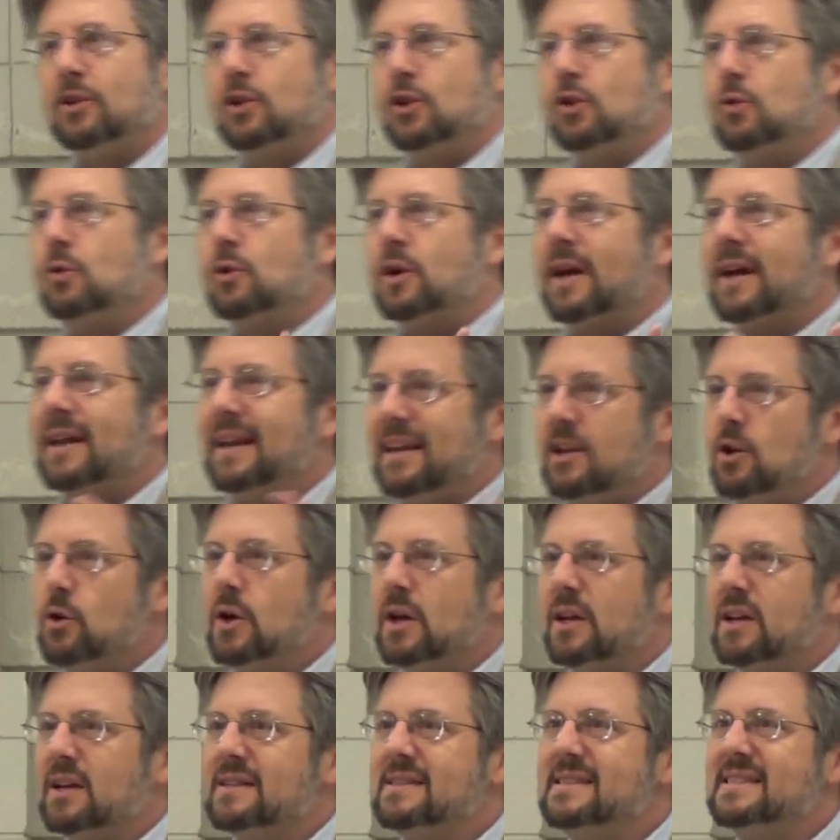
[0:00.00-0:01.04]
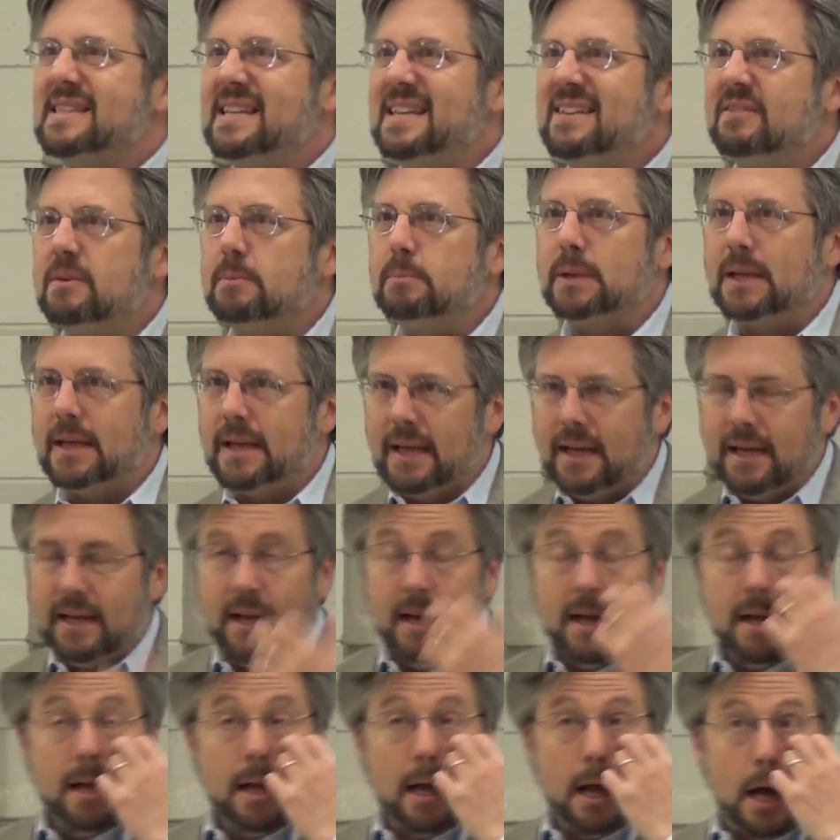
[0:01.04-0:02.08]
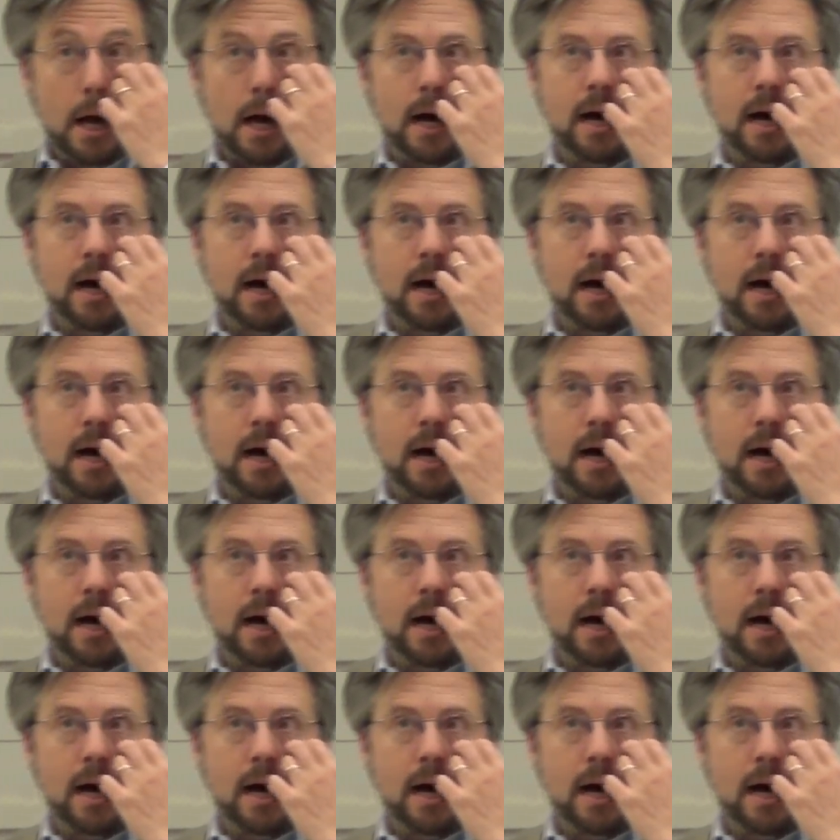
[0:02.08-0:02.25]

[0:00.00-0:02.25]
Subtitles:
You can conceivably